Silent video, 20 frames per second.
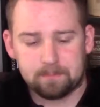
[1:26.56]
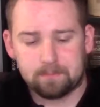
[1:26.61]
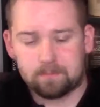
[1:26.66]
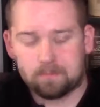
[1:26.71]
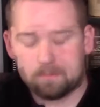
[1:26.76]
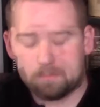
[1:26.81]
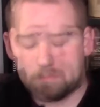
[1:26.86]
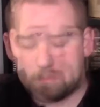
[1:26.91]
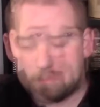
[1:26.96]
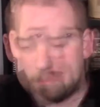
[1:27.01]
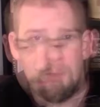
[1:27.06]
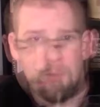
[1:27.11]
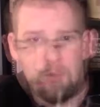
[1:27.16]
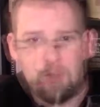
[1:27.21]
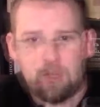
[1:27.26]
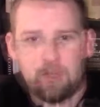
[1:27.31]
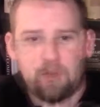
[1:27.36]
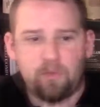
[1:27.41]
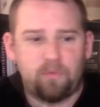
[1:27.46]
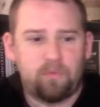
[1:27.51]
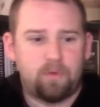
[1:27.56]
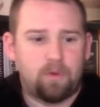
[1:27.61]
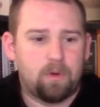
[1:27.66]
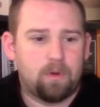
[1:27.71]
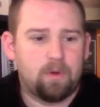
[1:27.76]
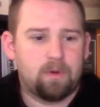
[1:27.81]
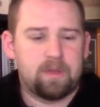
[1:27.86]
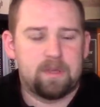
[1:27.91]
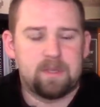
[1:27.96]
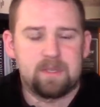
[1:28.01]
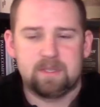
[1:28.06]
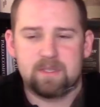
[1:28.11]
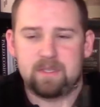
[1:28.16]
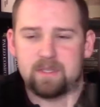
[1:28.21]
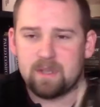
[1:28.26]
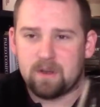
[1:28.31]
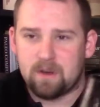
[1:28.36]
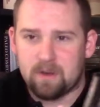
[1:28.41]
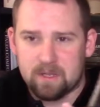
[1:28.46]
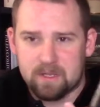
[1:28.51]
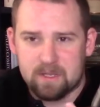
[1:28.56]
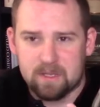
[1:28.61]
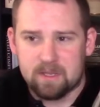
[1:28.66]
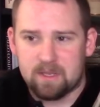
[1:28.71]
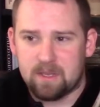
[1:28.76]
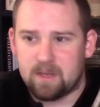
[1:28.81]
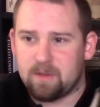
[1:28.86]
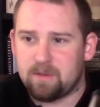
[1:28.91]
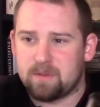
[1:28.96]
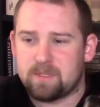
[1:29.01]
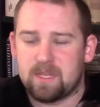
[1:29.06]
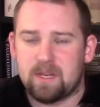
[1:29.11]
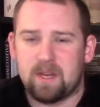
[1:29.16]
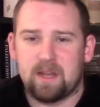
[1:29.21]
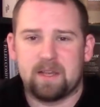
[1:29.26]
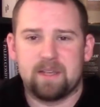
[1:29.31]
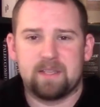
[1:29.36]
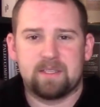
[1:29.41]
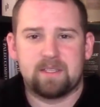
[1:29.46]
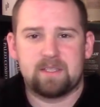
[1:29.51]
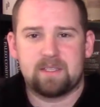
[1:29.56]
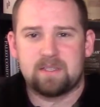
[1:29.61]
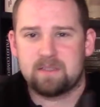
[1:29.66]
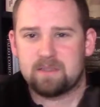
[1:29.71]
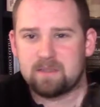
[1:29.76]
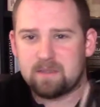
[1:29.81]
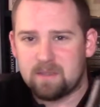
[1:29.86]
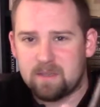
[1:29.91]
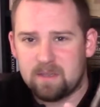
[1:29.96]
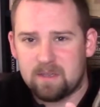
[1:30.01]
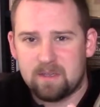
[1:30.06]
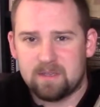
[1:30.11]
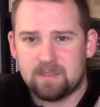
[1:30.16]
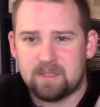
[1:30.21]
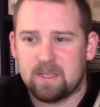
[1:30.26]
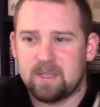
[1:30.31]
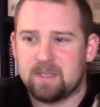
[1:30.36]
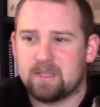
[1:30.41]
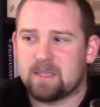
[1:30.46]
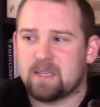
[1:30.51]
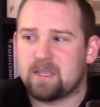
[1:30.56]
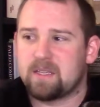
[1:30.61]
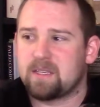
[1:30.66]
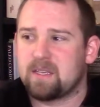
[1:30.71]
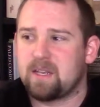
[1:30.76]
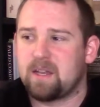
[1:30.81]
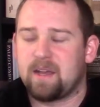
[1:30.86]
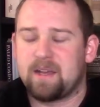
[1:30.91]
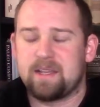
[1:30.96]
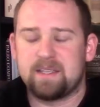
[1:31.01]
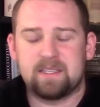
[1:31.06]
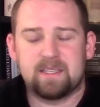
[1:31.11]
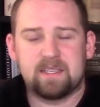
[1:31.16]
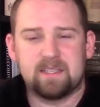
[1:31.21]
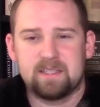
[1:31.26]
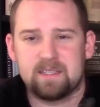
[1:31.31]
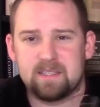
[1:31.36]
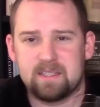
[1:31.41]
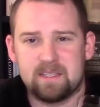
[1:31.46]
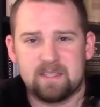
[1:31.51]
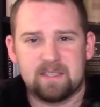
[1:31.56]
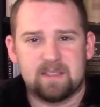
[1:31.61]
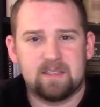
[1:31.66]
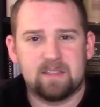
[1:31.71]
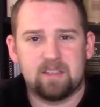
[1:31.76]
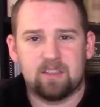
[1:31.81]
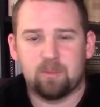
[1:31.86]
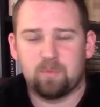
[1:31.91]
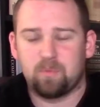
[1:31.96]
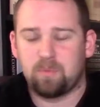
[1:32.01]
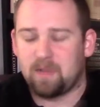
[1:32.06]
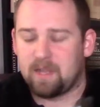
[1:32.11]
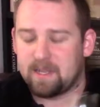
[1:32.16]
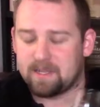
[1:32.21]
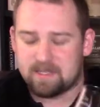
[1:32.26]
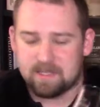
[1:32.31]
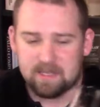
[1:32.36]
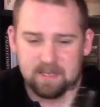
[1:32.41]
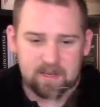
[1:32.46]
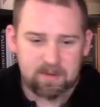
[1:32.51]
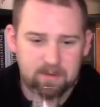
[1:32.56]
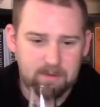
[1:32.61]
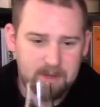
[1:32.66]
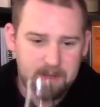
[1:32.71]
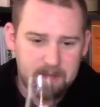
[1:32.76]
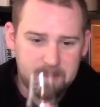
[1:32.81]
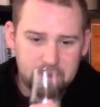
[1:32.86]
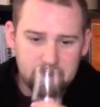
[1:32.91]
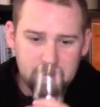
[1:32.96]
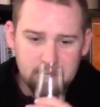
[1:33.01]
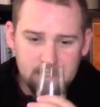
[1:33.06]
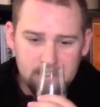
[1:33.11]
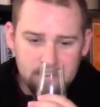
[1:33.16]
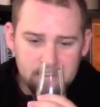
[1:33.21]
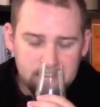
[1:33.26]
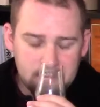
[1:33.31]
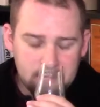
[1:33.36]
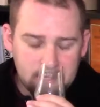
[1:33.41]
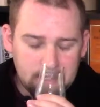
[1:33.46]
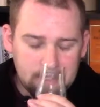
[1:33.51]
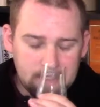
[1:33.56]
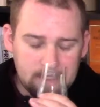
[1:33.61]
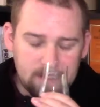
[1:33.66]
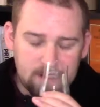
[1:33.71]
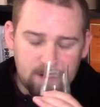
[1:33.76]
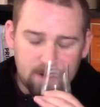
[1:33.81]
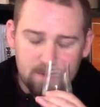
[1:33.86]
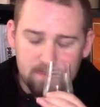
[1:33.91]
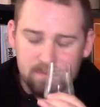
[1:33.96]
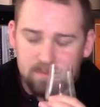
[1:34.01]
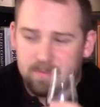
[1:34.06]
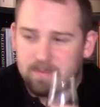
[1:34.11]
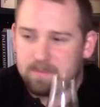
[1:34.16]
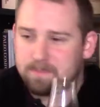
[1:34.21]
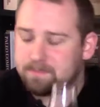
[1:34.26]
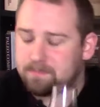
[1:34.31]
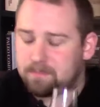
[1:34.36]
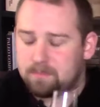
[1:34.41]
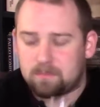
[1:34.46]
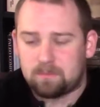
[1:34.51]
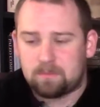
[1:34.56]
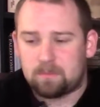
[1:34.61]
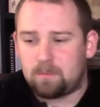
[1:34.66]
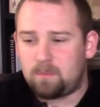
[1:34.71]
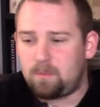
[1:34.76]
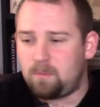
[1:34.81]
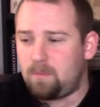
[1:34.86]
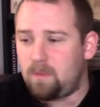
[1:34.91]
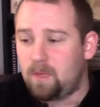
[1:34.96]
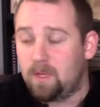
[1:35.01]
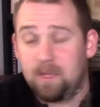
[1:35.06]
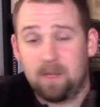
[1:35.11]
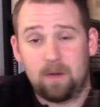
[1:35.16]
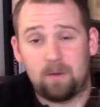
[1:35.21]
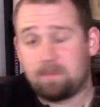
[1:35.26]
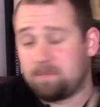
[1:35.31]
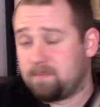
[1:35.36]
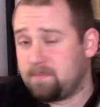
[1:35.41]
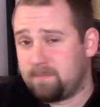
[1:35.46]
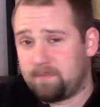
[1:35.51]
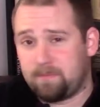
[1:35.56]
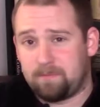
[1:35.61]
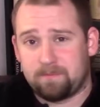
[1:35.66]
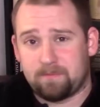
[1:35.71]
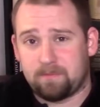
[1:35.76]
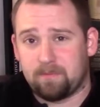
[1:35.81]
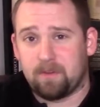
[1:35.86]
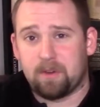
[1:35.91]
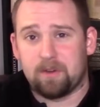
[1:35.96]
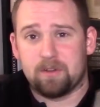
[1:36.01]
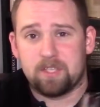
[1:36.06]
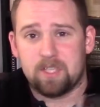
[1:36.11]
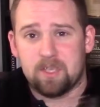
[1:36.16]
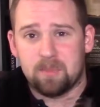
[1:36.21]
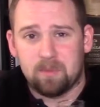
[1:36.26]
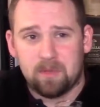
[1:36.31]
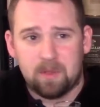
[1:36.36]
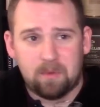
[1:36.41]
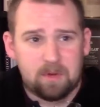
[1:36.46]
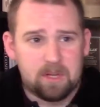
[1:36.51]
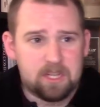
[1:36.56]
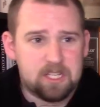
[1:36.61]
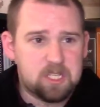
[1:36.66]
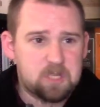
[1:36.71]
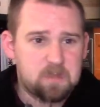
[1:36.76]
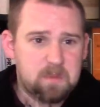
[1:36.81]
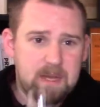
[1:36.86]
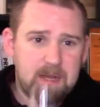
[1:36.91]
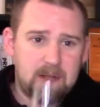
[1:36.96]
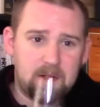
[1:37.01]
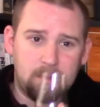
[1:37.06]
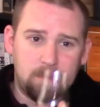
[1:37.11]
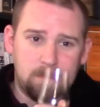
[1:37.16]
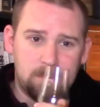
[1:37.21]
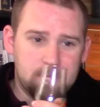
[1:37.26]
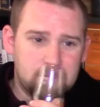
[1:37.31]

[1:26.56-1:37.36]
And what I'm looking for is, you know, you know, is a nice, is a, is a nice consistent complexity, right? You know, you know, very simply, what do you smell?